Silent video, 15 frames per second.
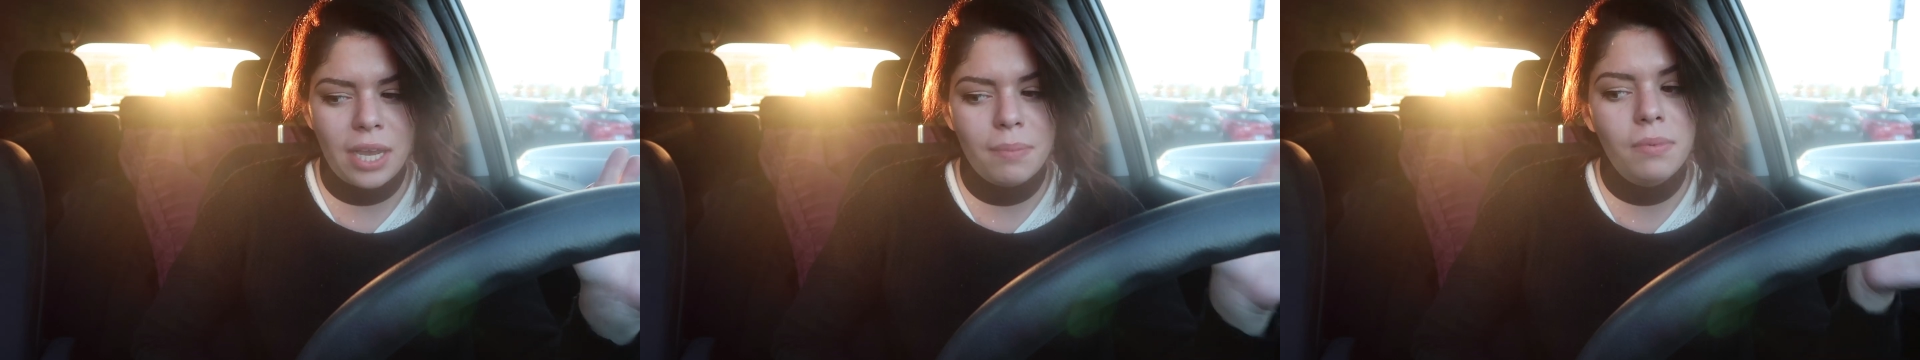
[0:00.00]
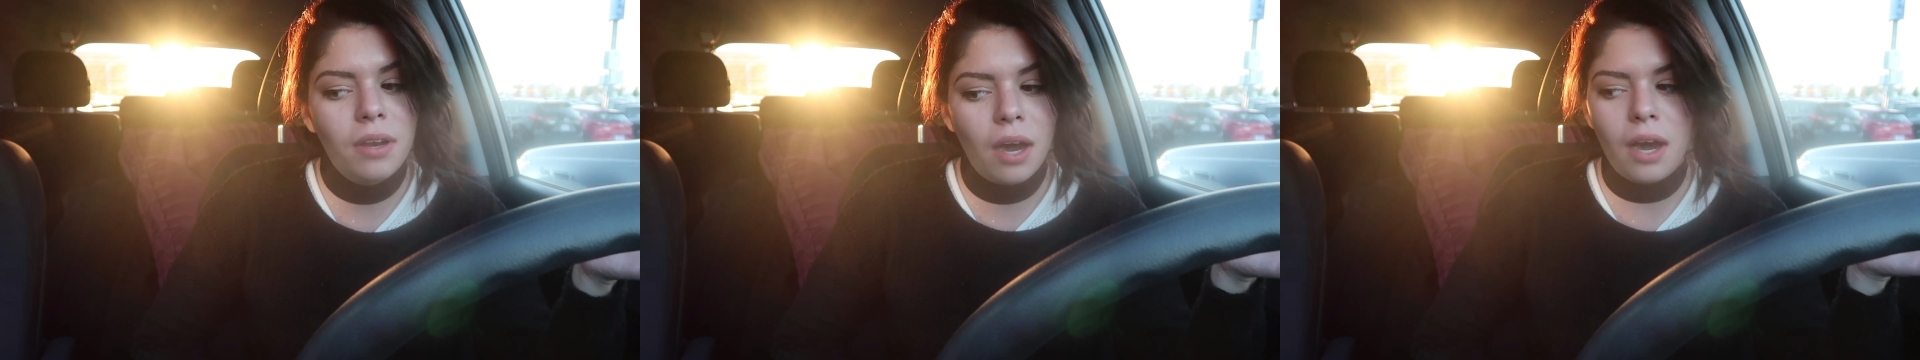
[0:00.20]

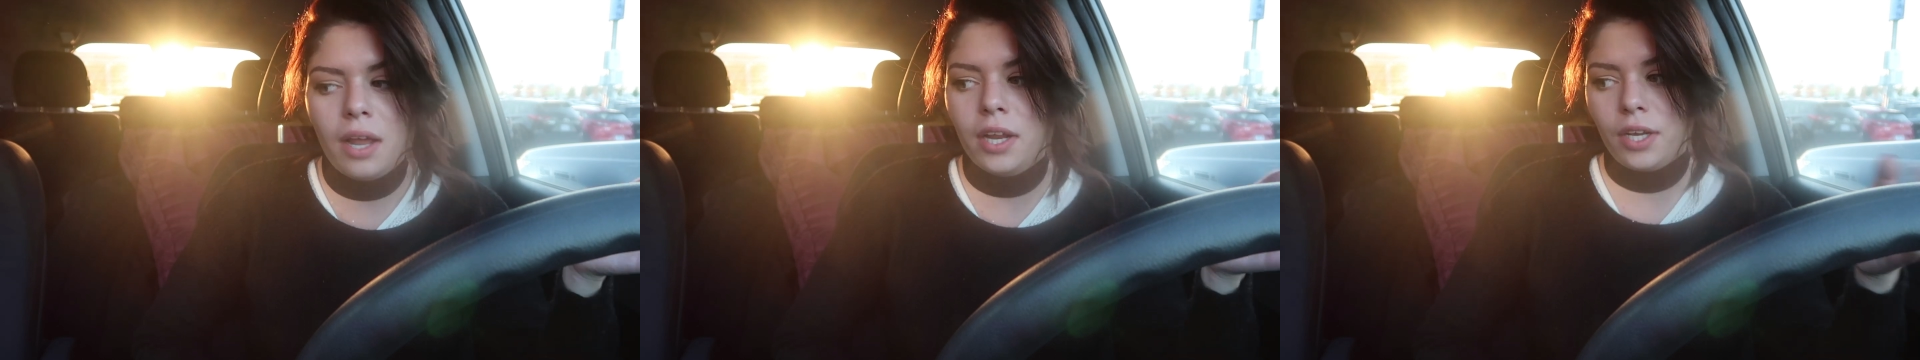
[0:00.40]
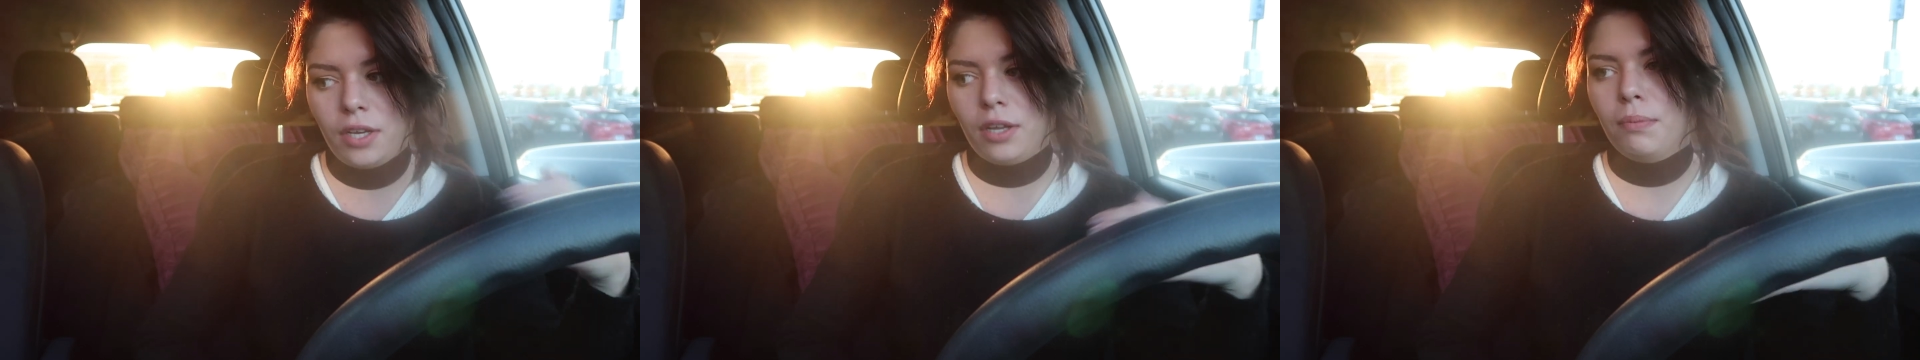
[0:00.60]
I'm
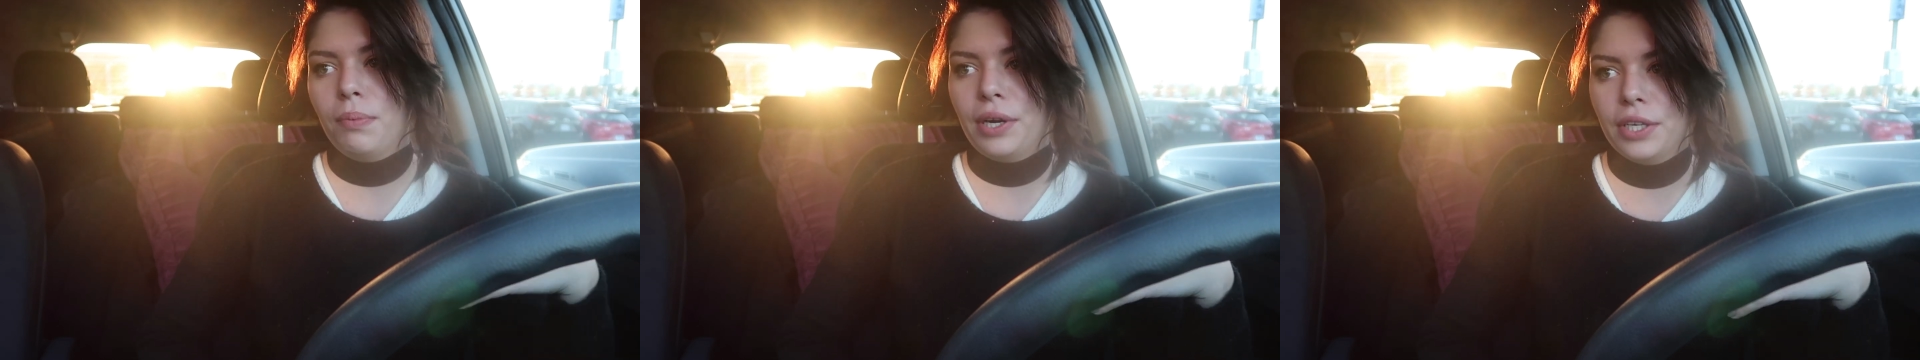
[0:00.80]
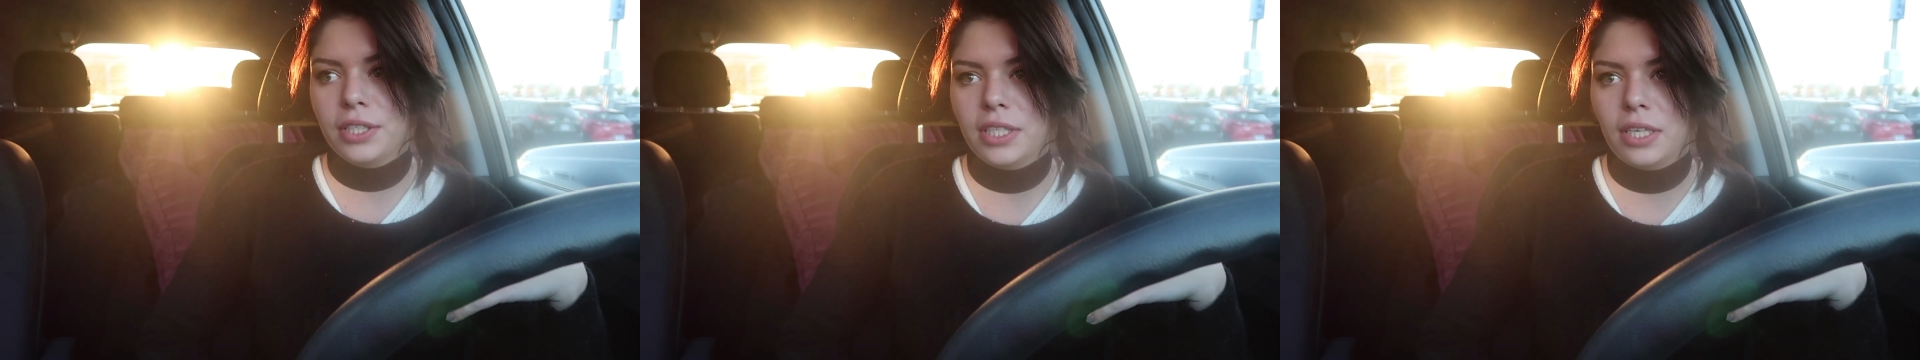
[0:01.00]
not a good
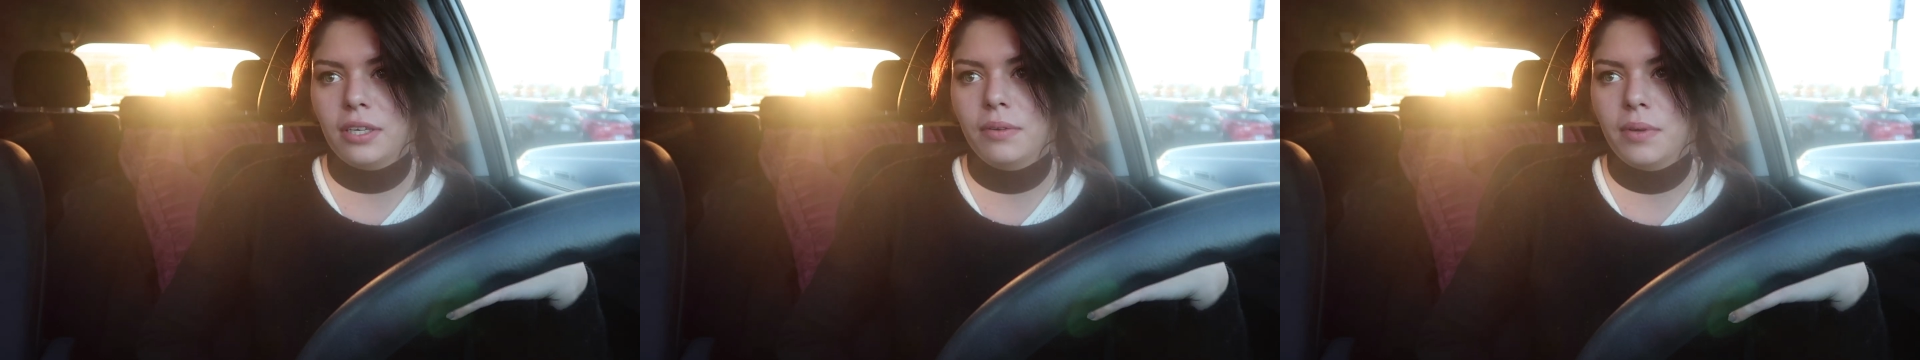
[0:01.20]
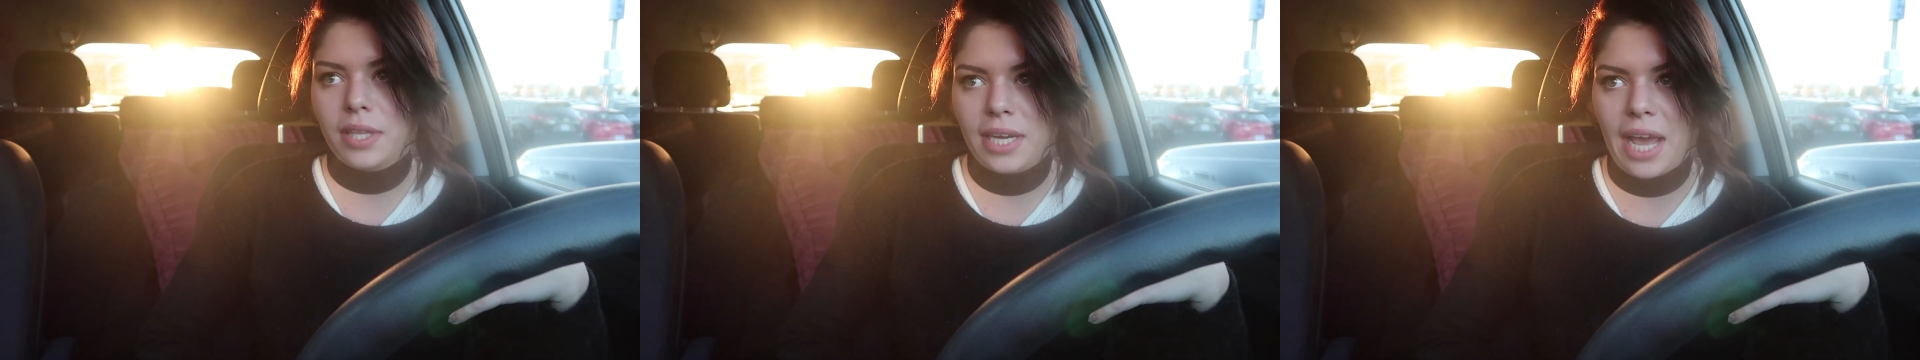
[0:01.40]

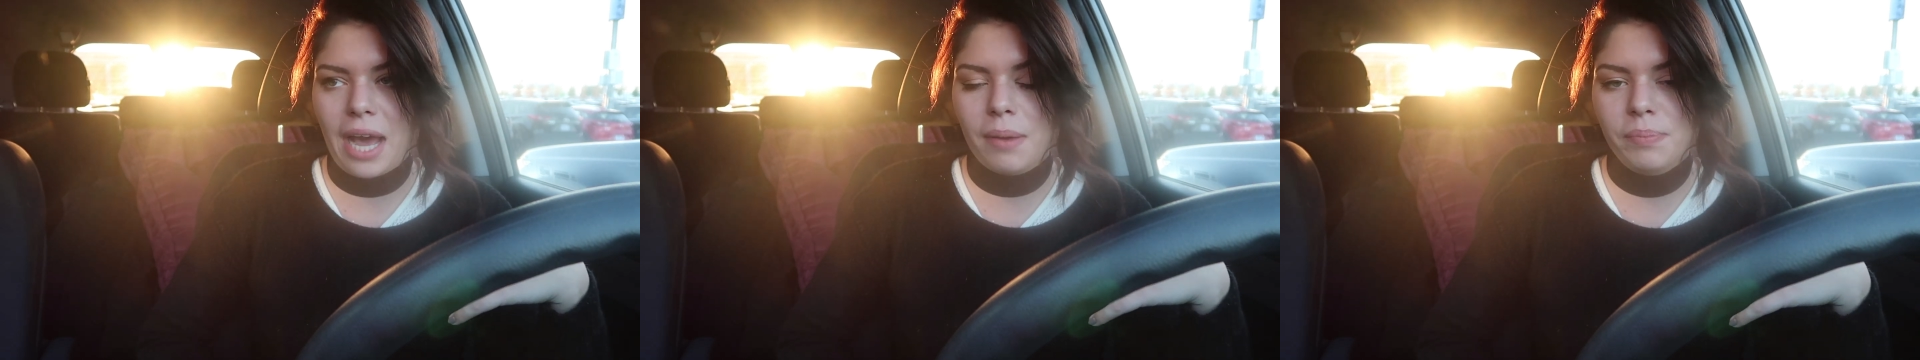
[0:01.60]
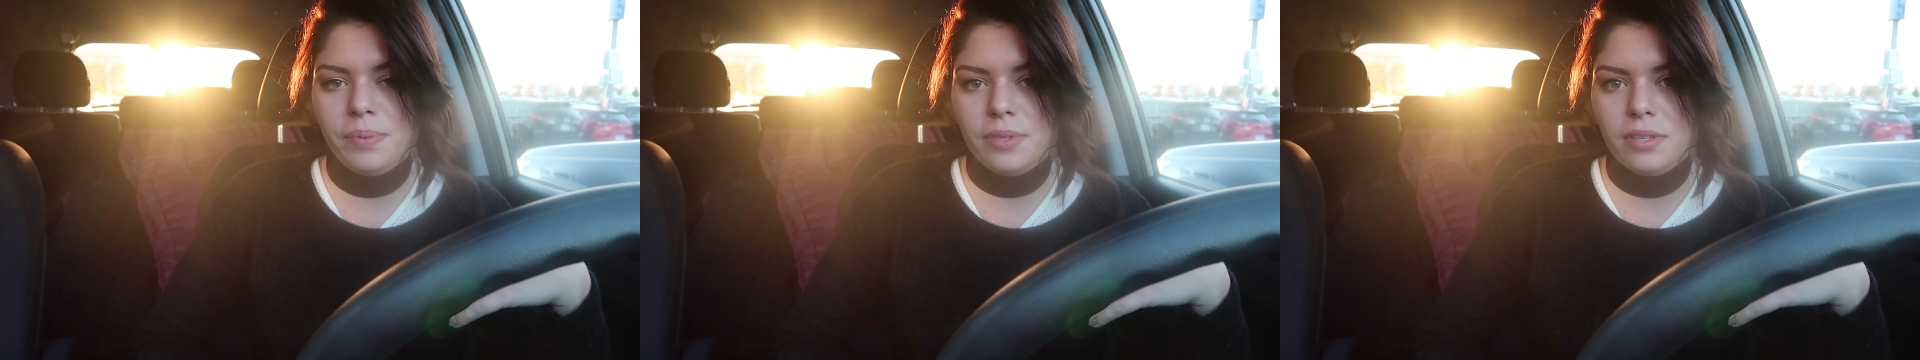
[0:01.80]
person with
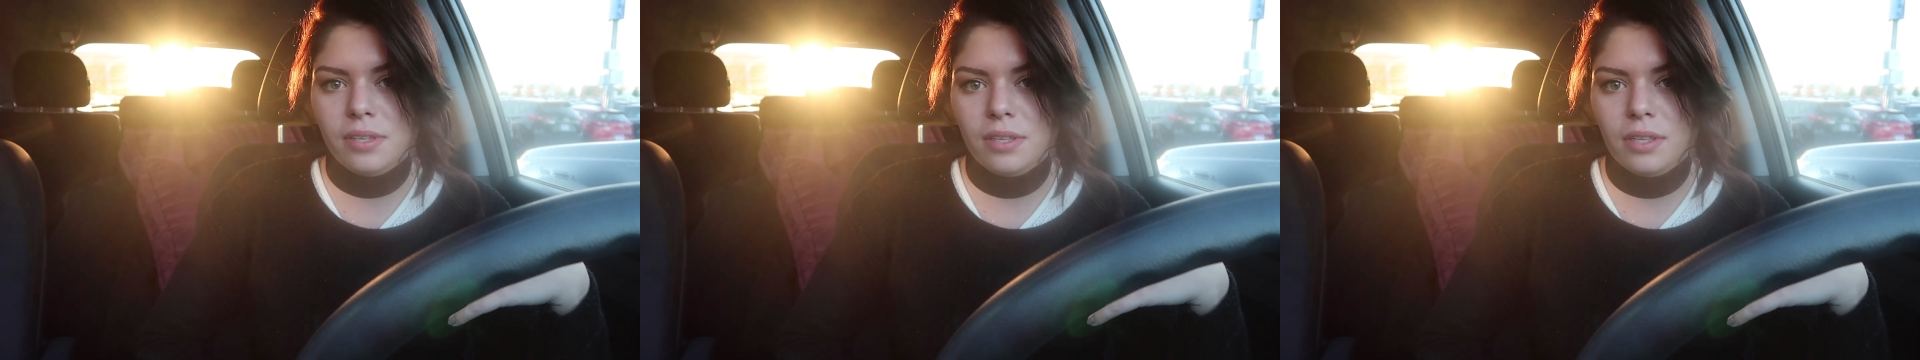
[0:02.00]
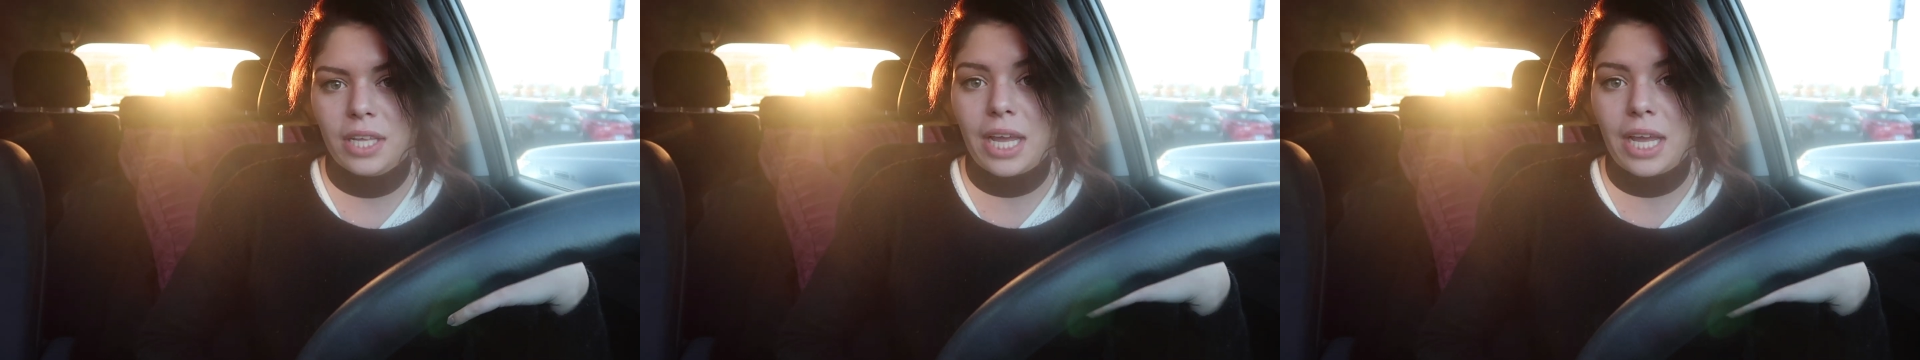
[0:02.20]
naps.